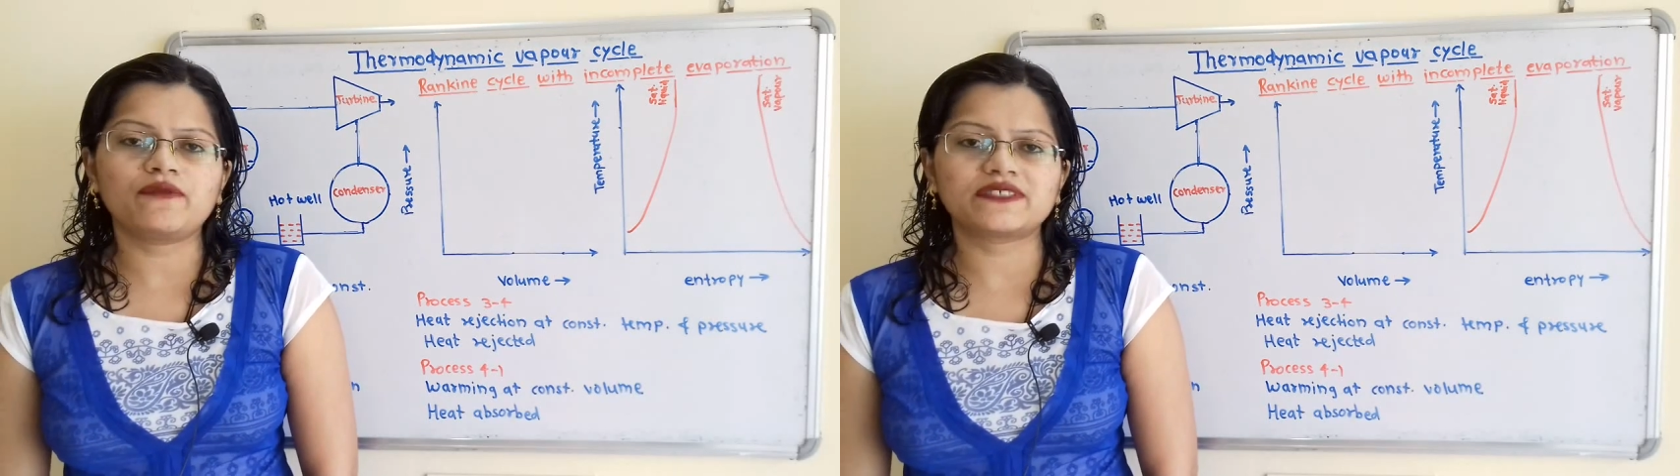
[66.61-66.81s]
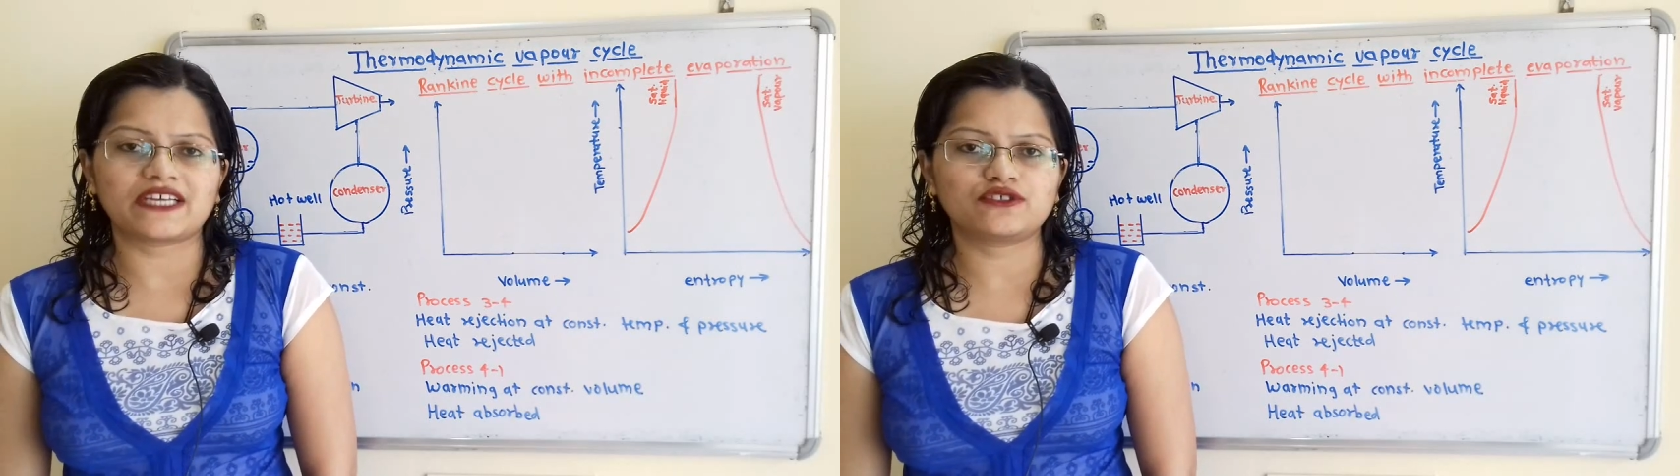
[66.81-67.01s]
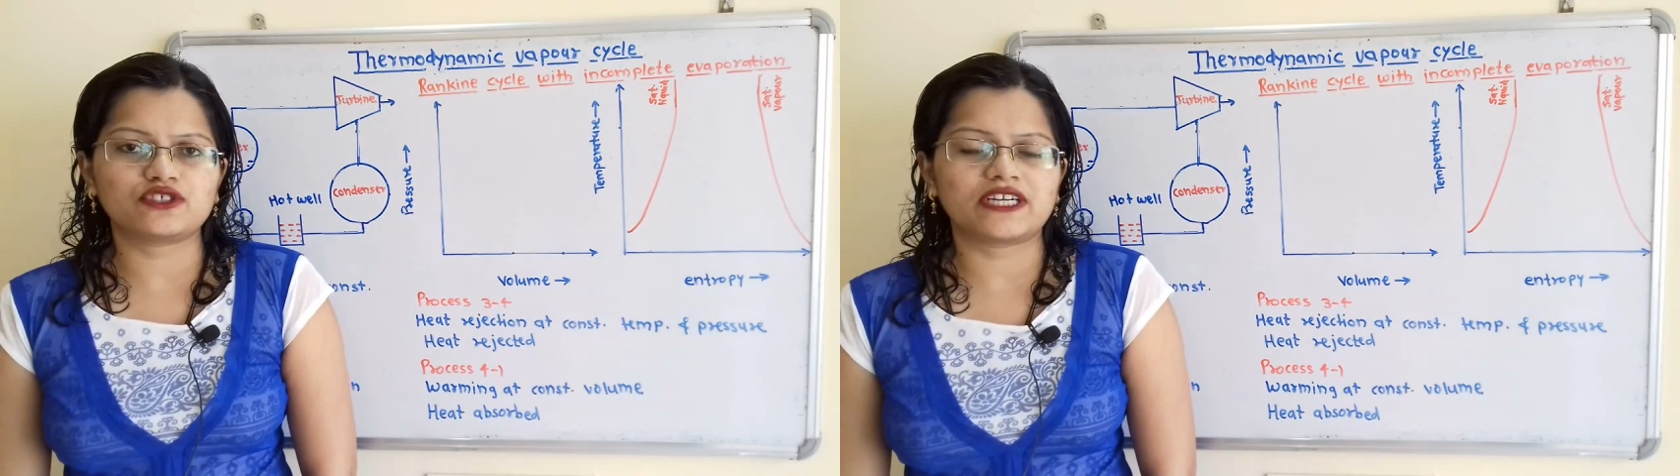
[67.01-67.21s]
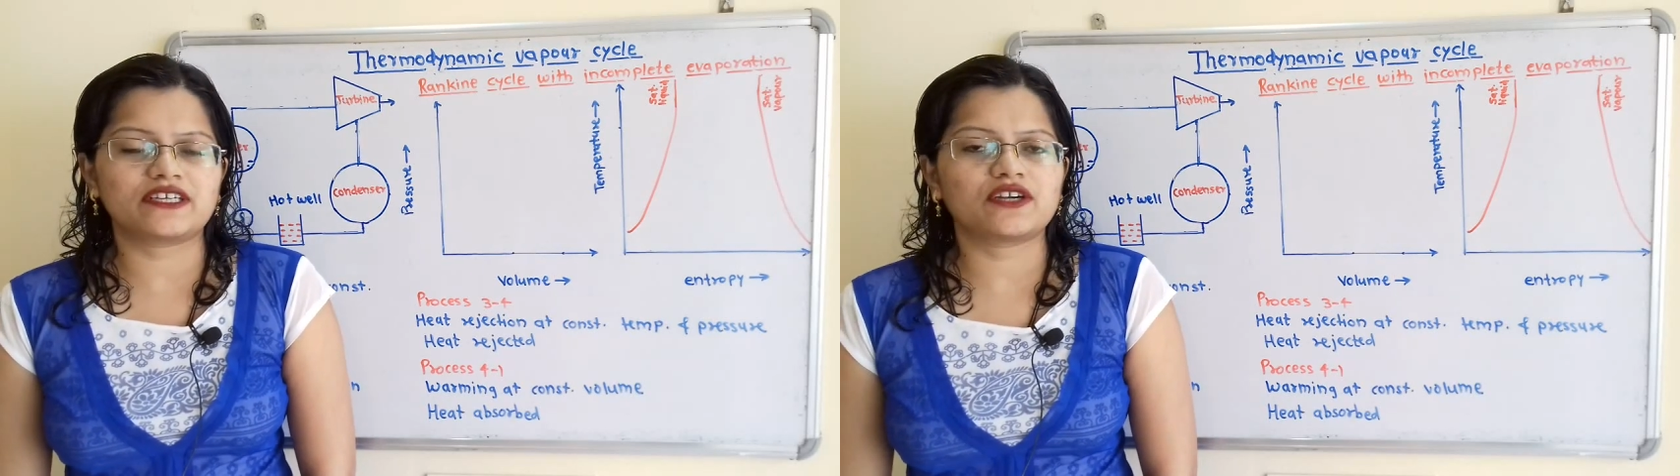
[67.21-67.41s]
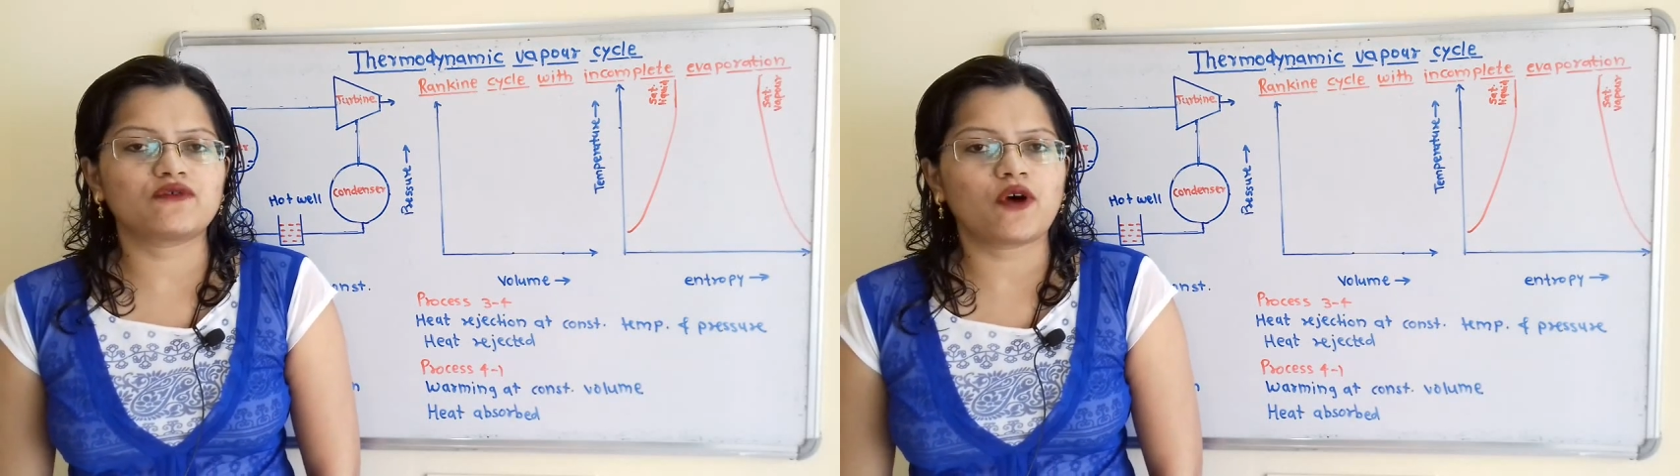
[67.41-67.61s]
of
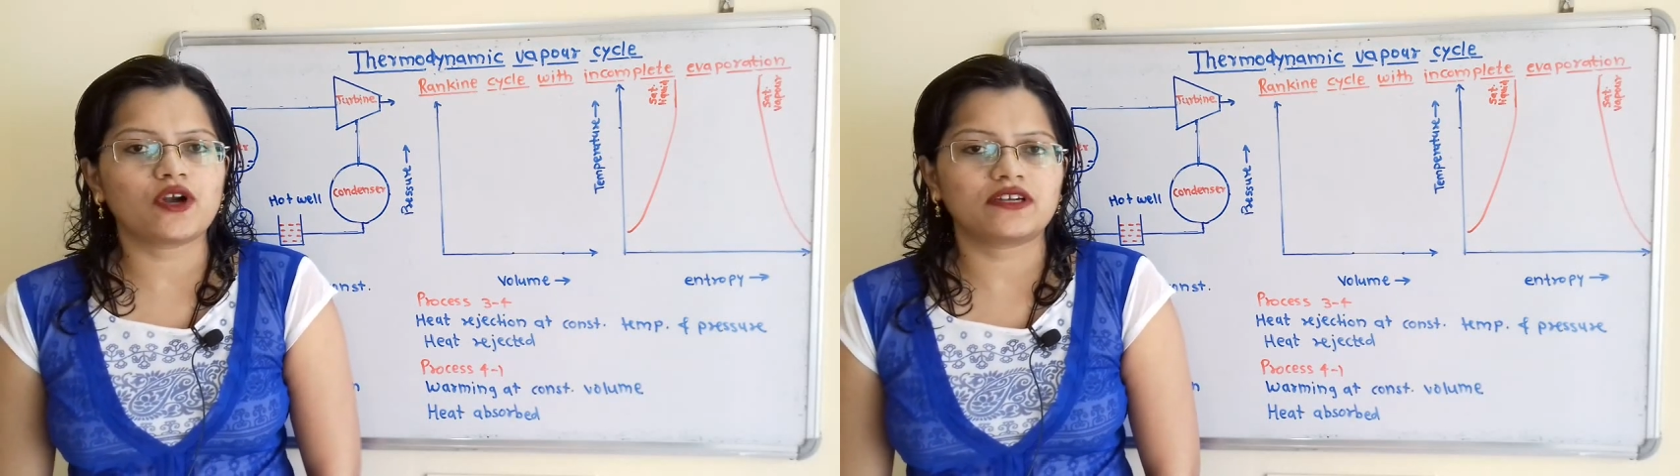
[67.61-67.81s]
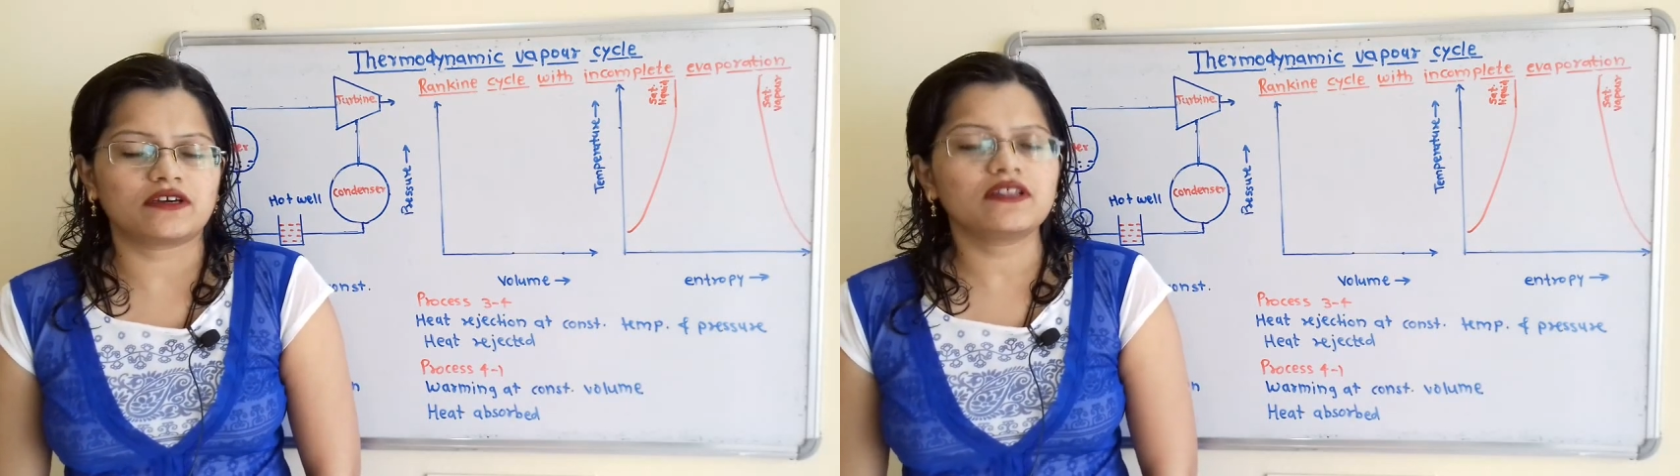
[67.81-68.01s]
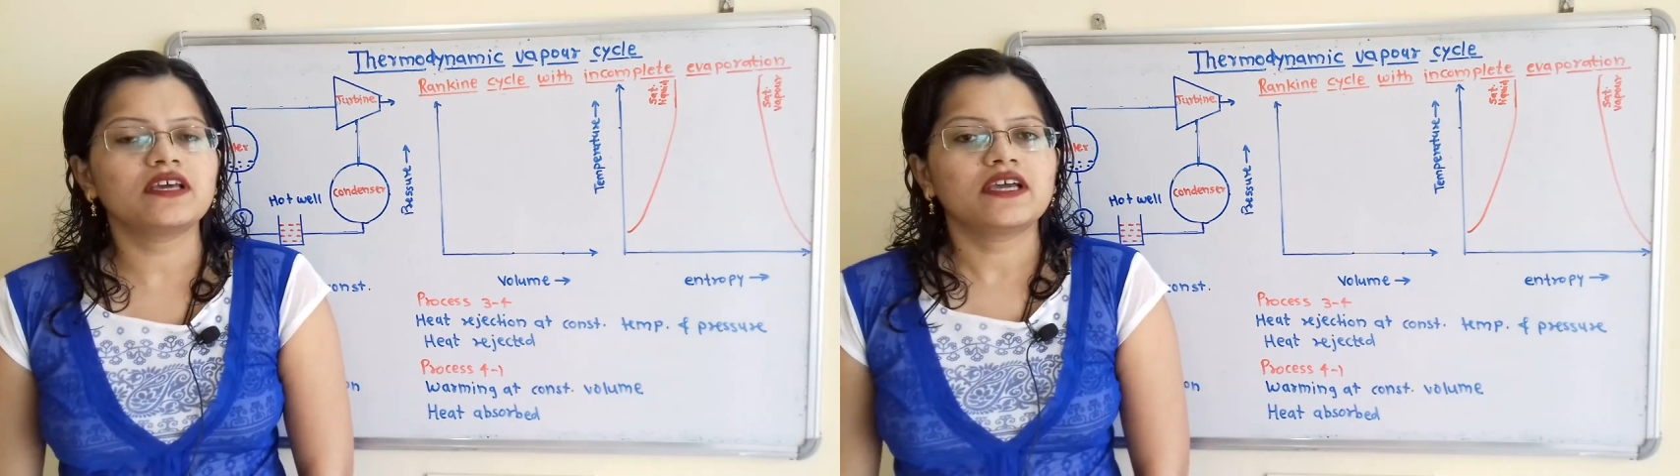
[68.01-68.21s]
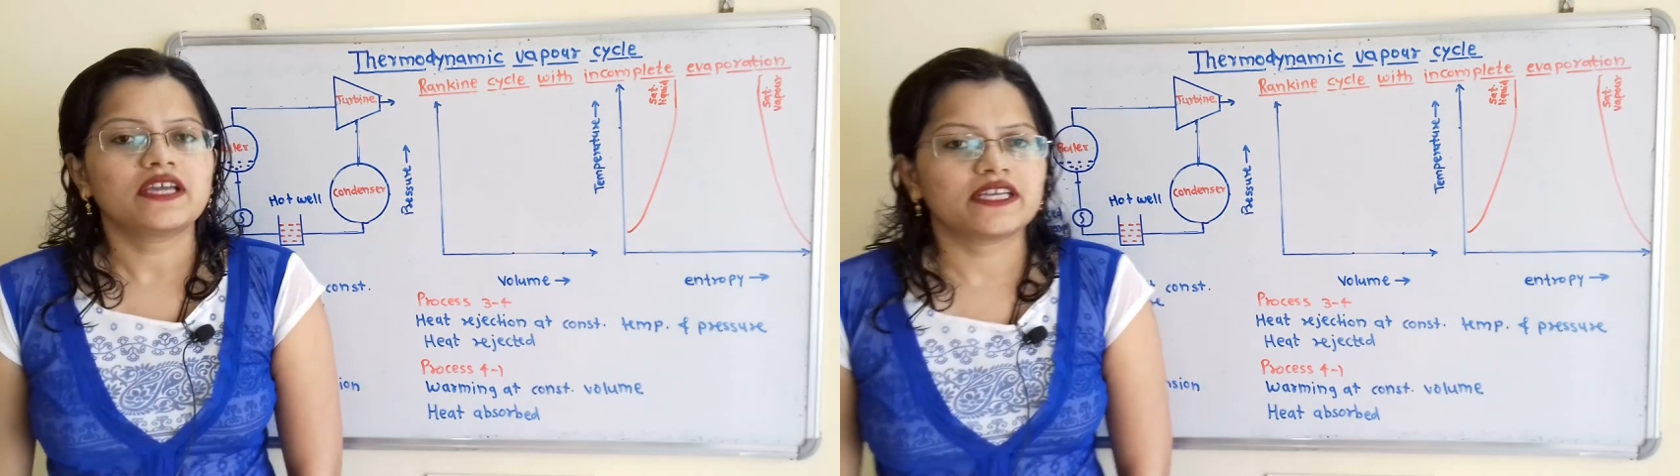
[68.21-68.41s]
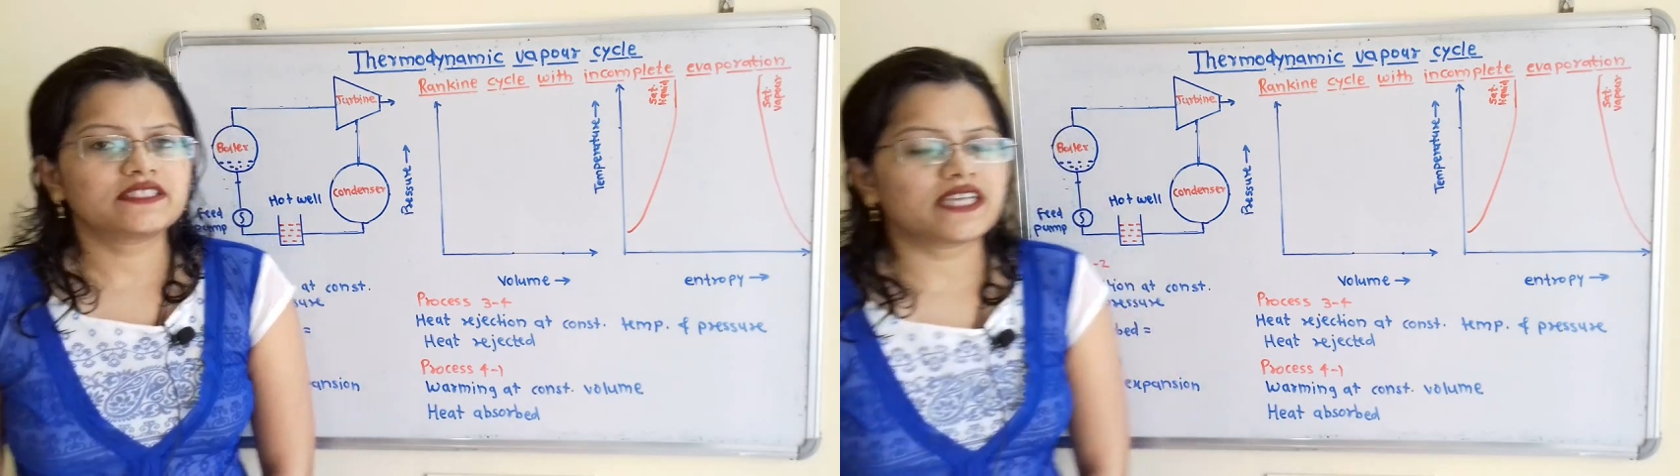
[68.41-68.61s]
saturated water
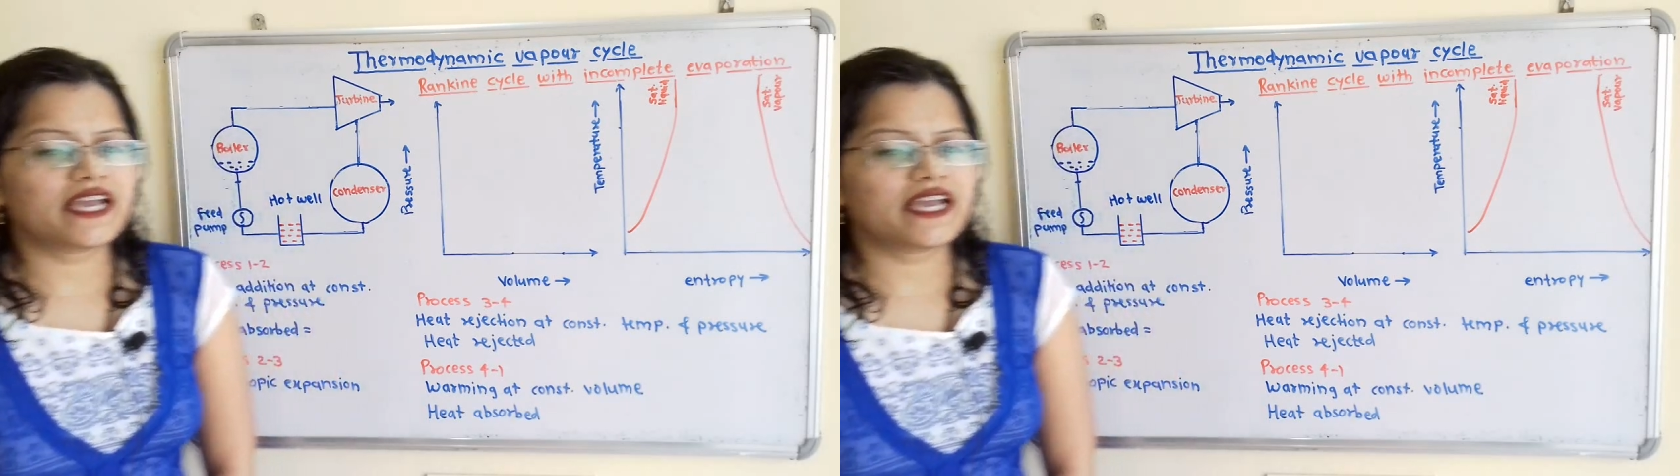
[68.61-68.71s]
is